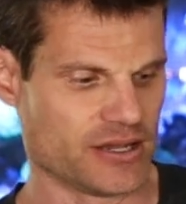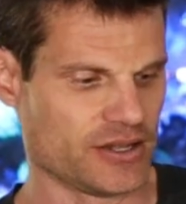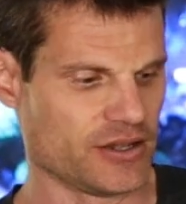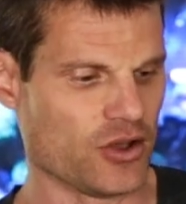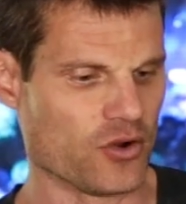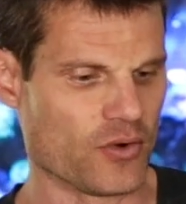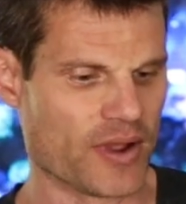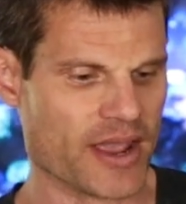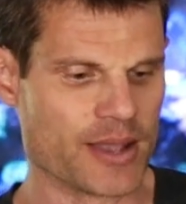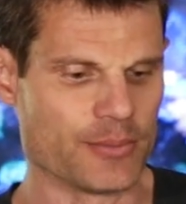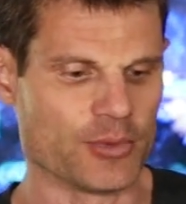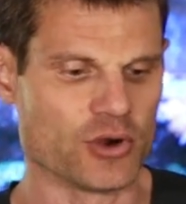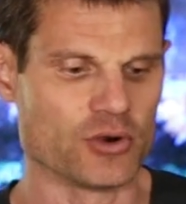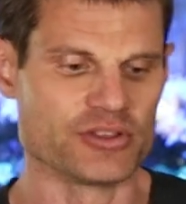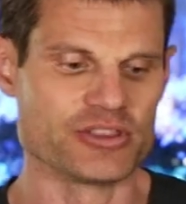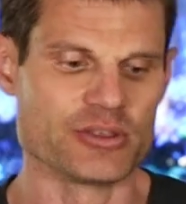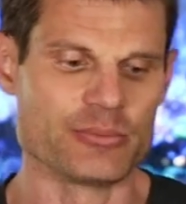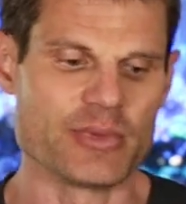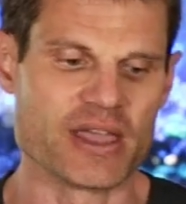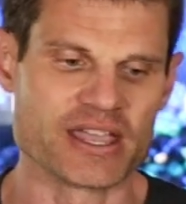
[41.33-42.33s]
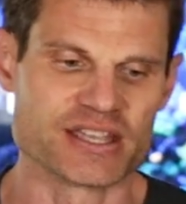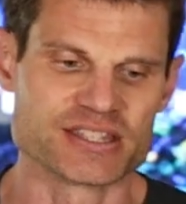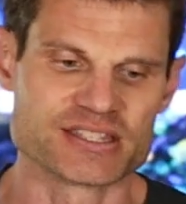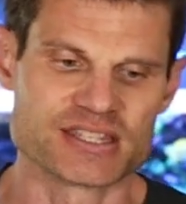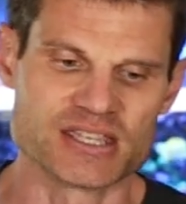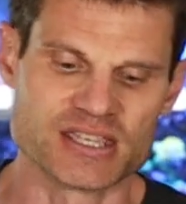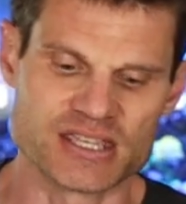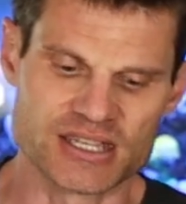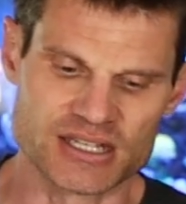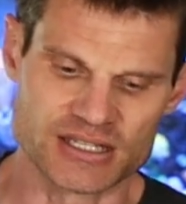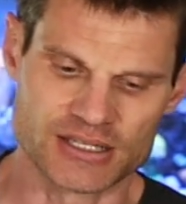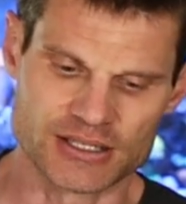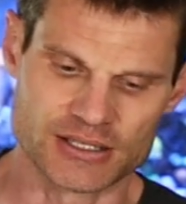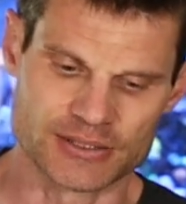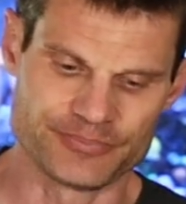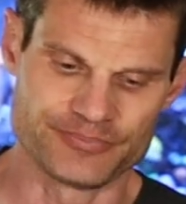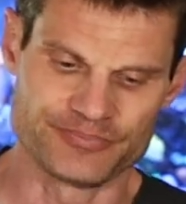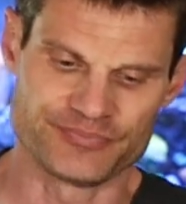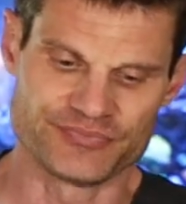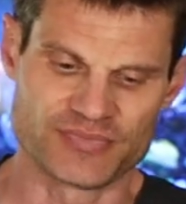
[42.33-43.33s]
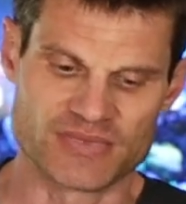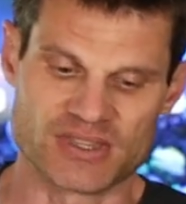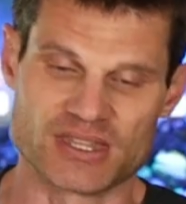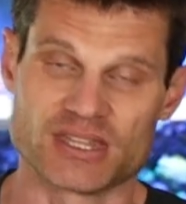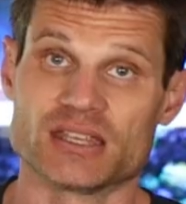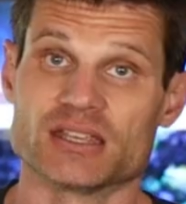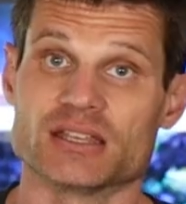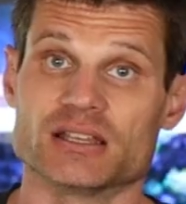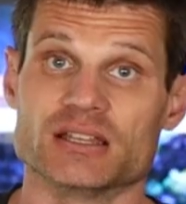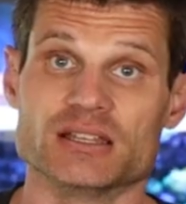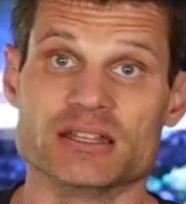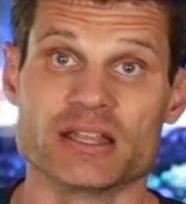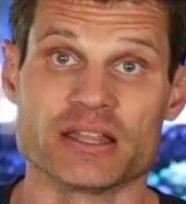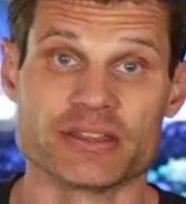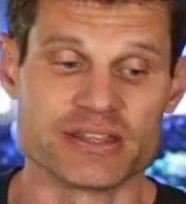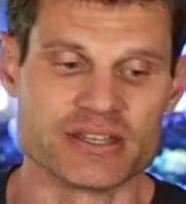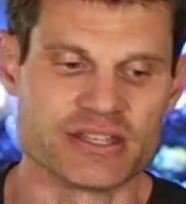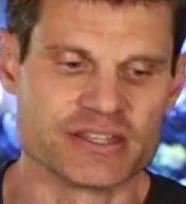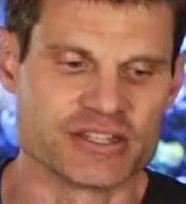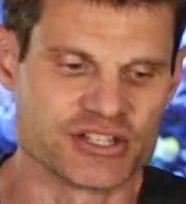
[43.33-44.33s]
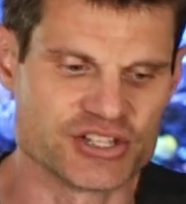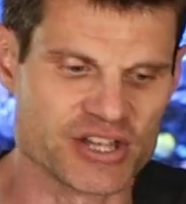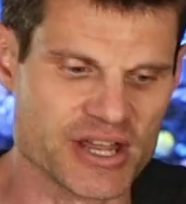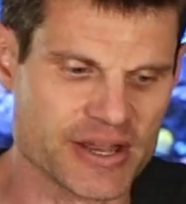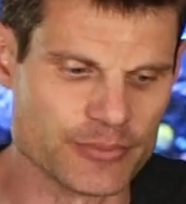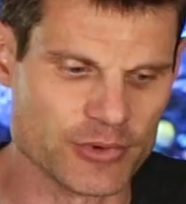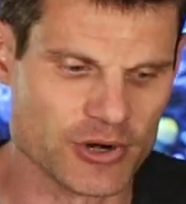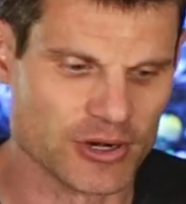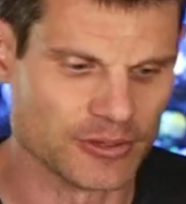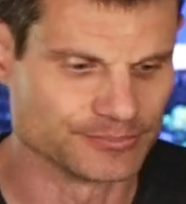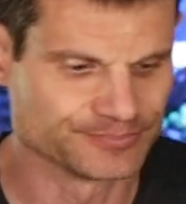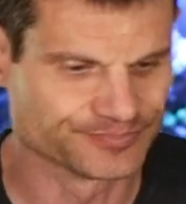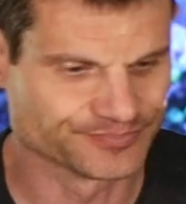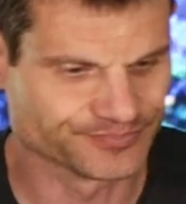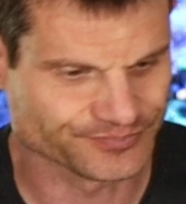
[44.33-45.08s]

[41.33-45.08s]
no ammo in the magazine, nothing in the chamber.